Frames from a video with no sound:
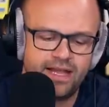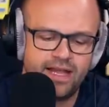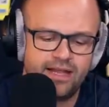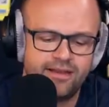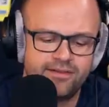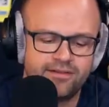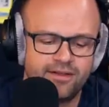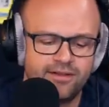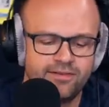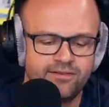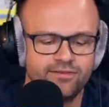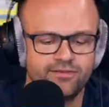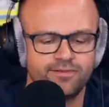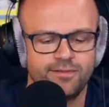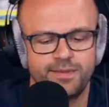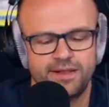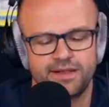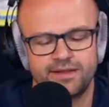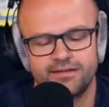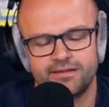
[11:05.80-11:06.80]
He's just a
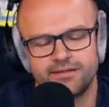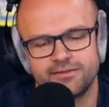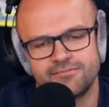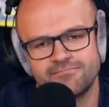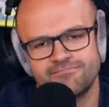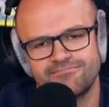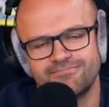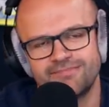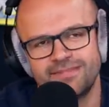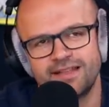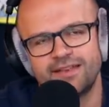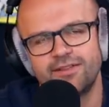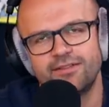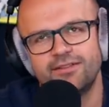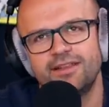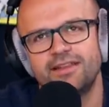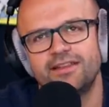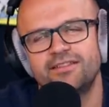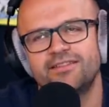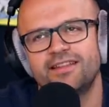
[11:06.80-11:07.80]
big. I don't
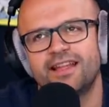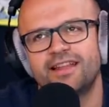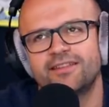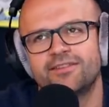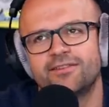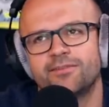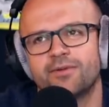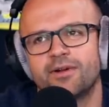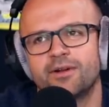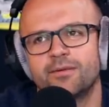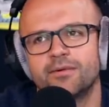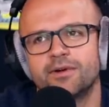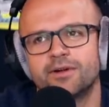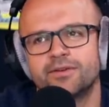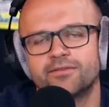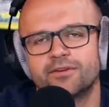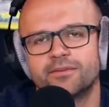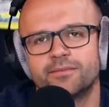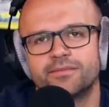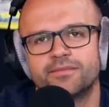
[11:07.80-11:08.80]
think sad's the right
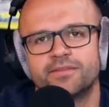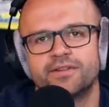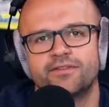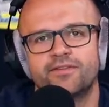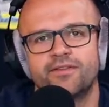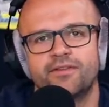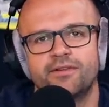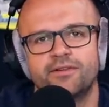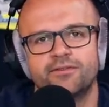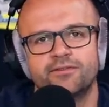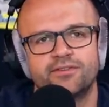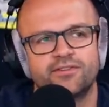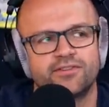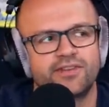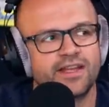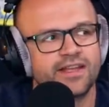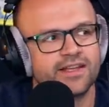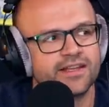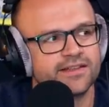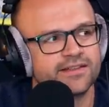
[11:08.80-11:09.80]
word for him. He's very
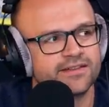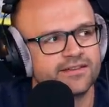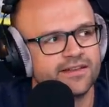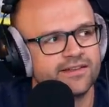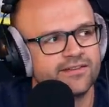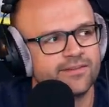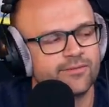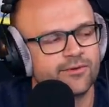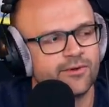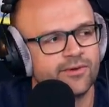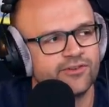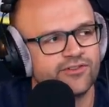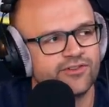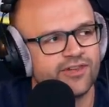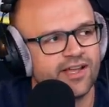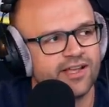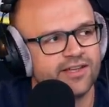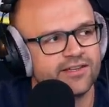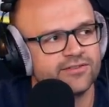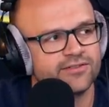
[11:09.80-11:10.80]
understated. He seems quite
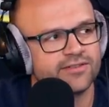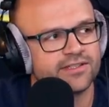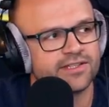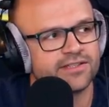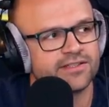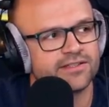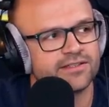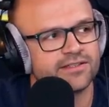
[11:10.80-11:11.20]
shy, doesn't he?